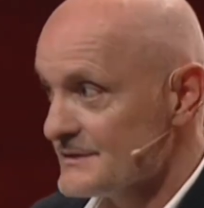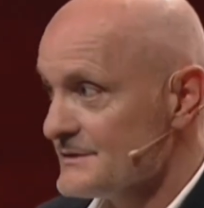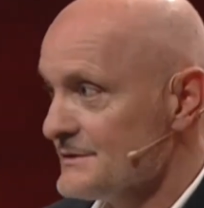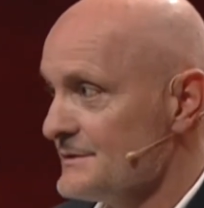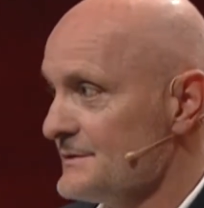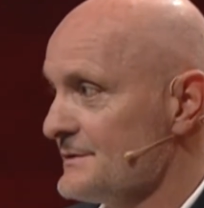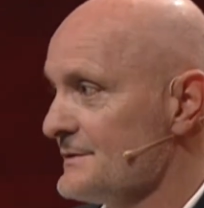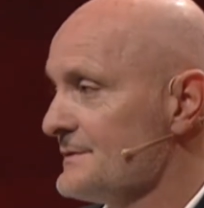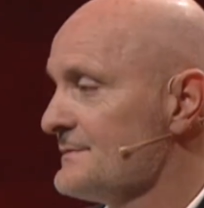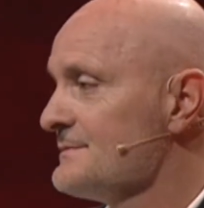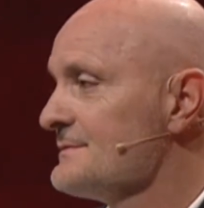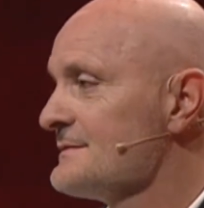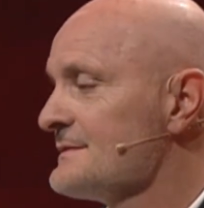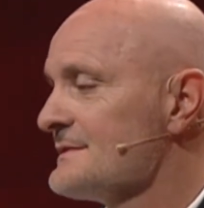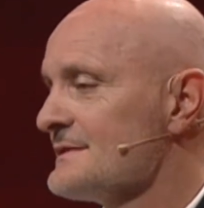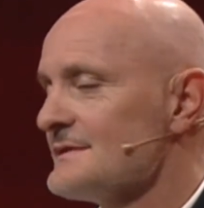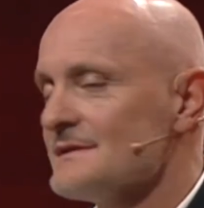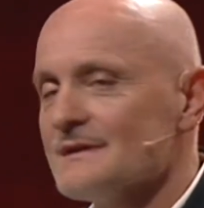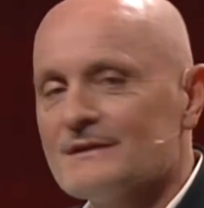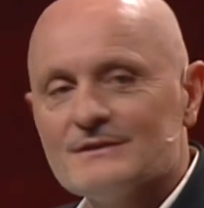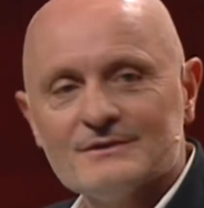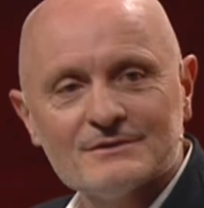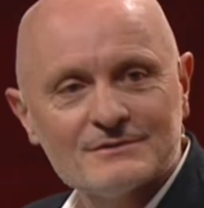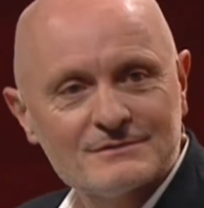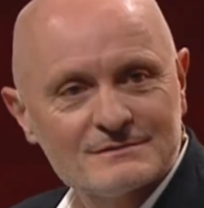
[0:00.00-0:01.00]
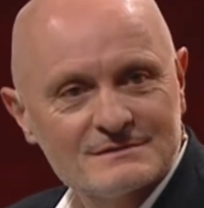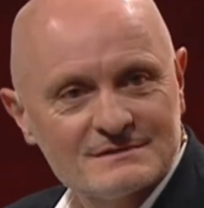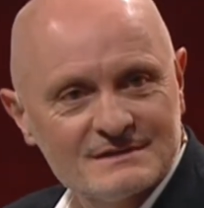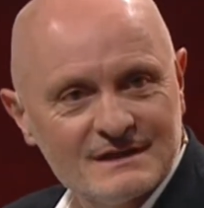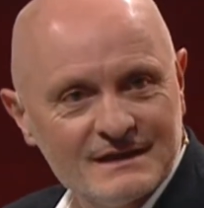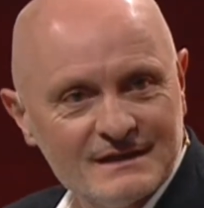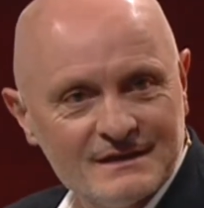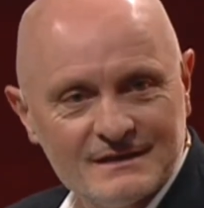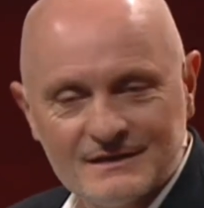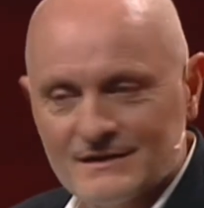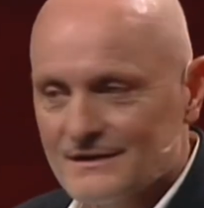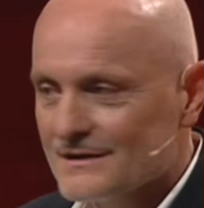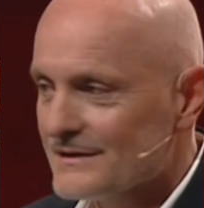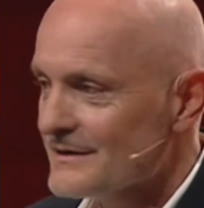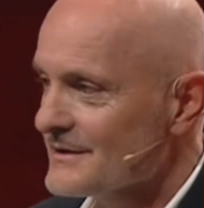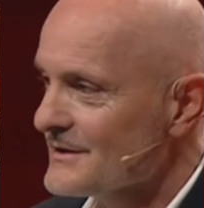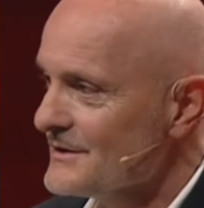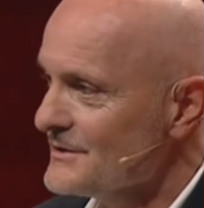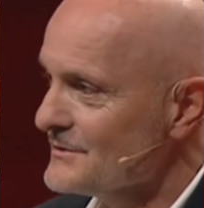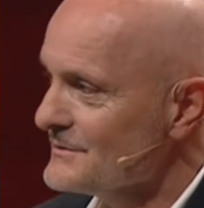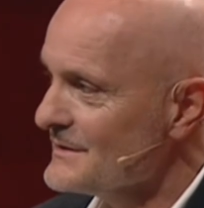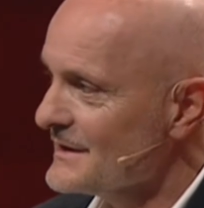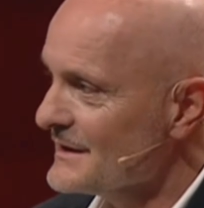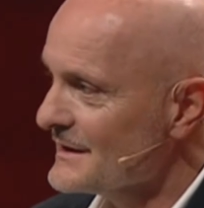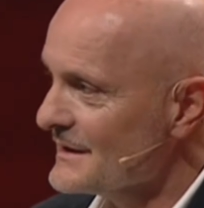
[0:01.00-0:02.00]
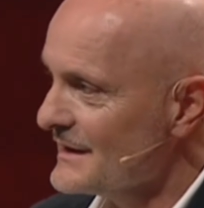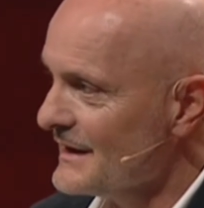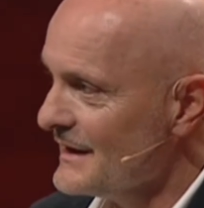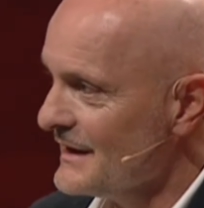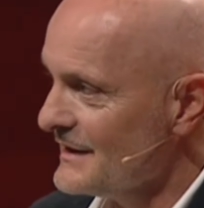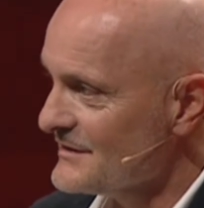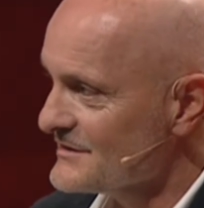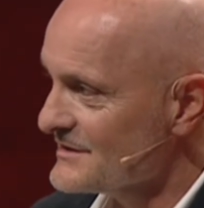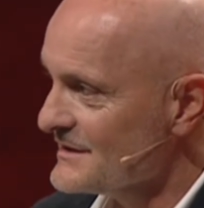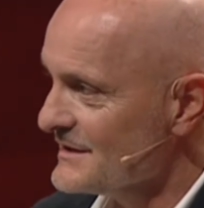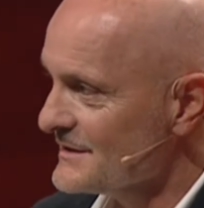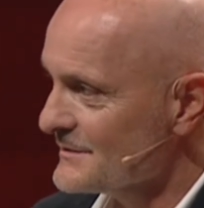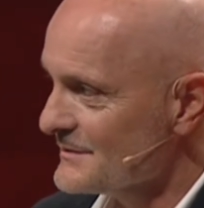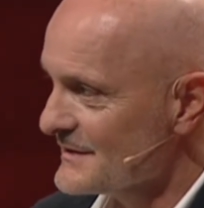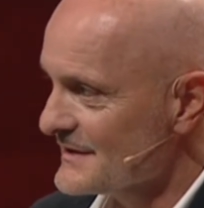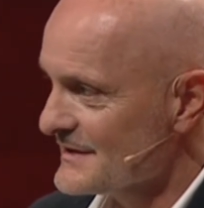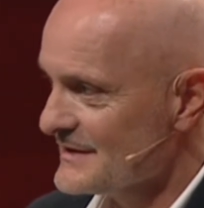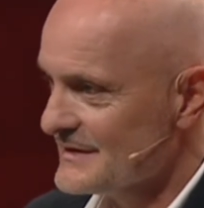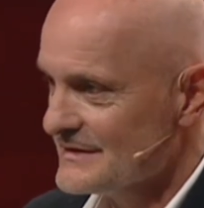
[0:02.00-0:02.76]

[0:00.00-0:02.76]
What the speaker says: you engaged with